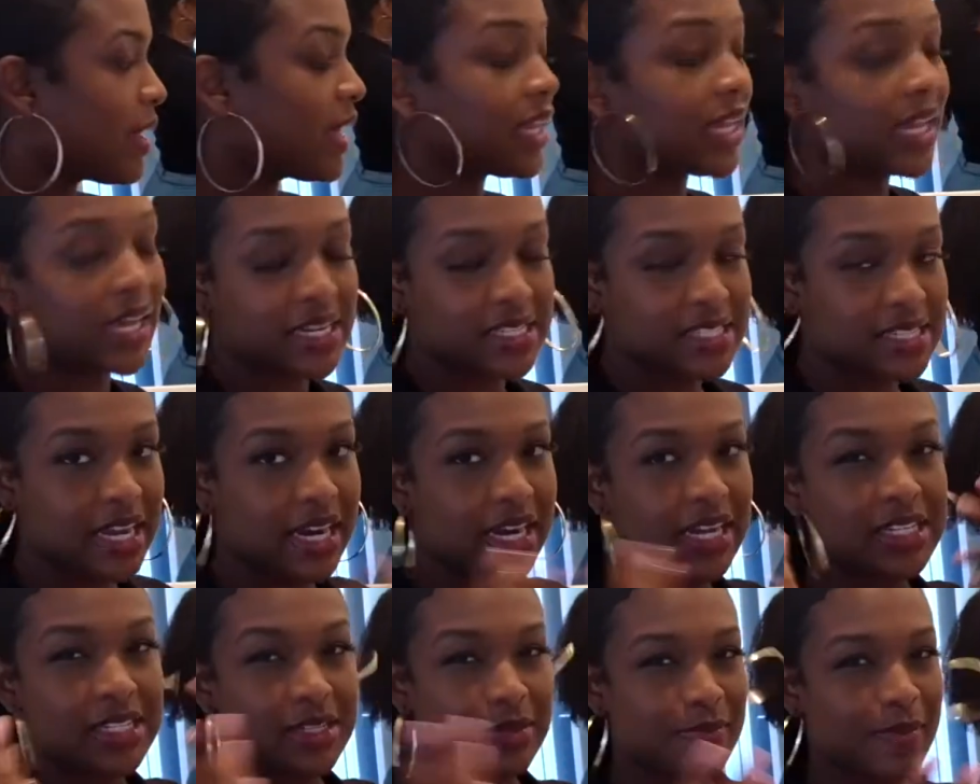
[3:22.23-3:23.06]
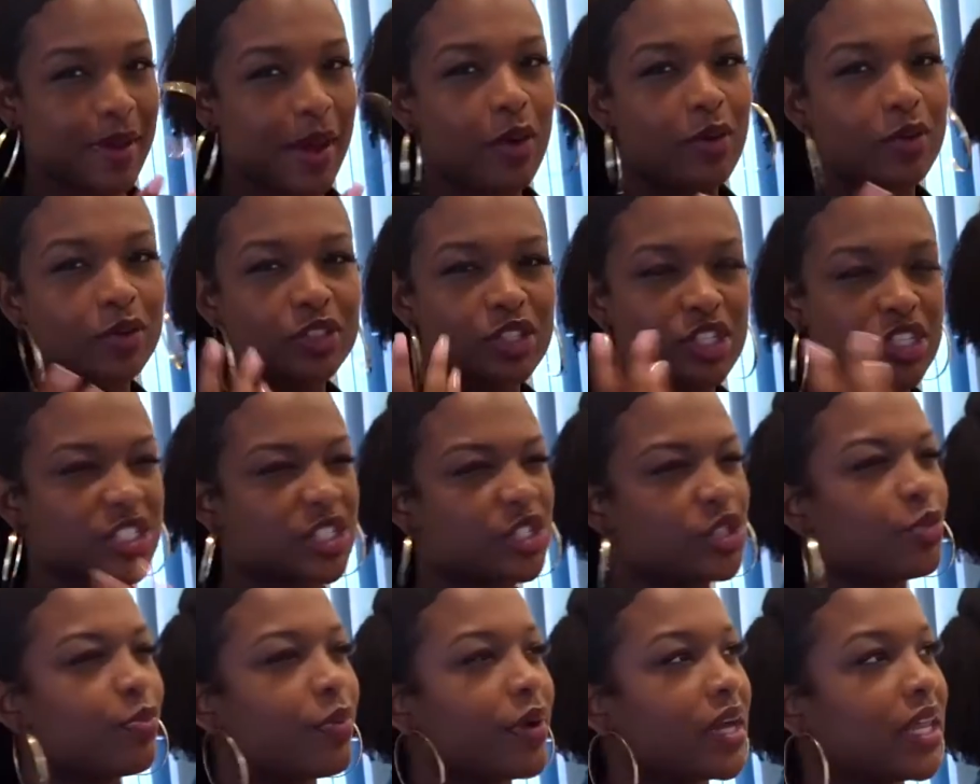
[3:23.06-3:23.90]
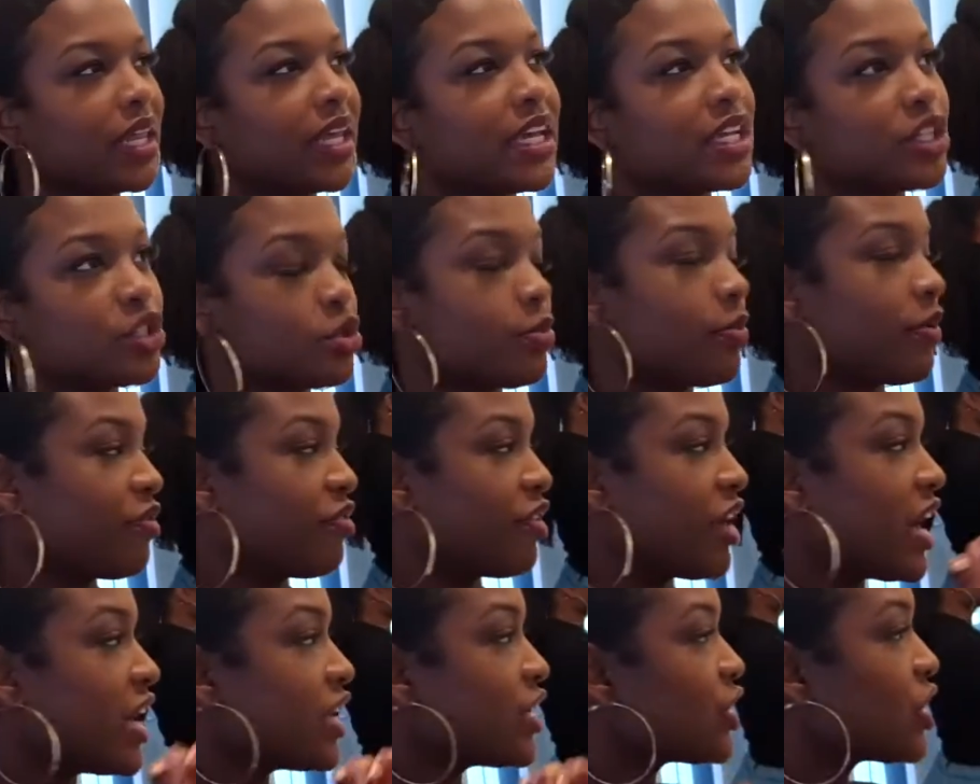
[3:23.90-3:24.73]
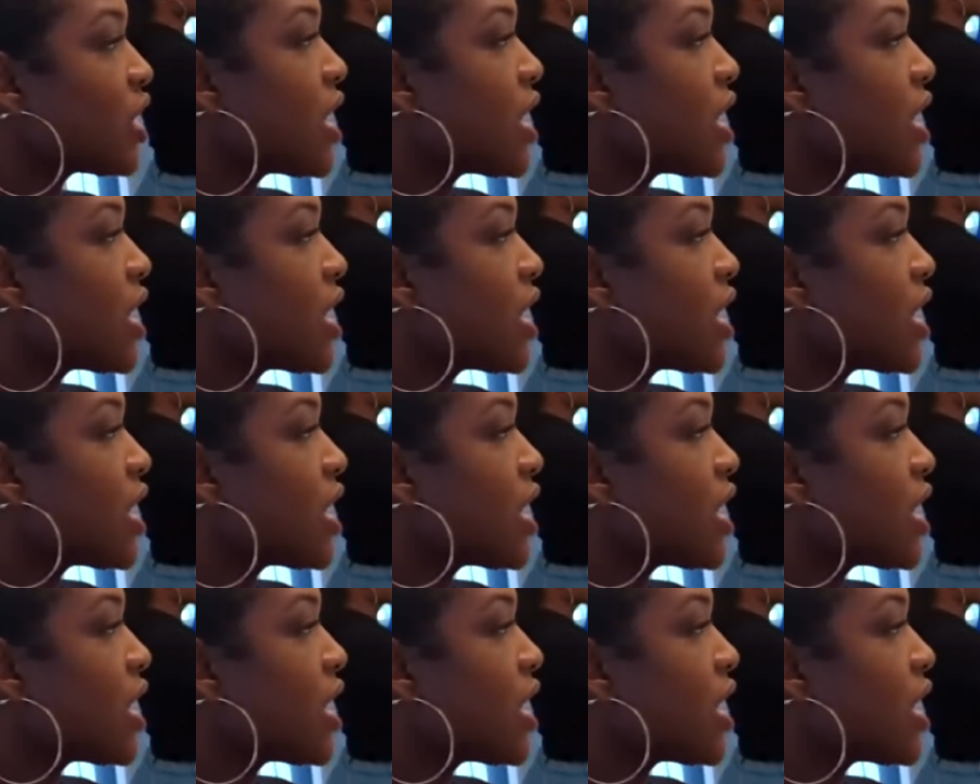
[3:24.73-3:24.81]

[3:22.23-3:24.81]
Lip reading: Like I said, it smelled just super clean, super fresh.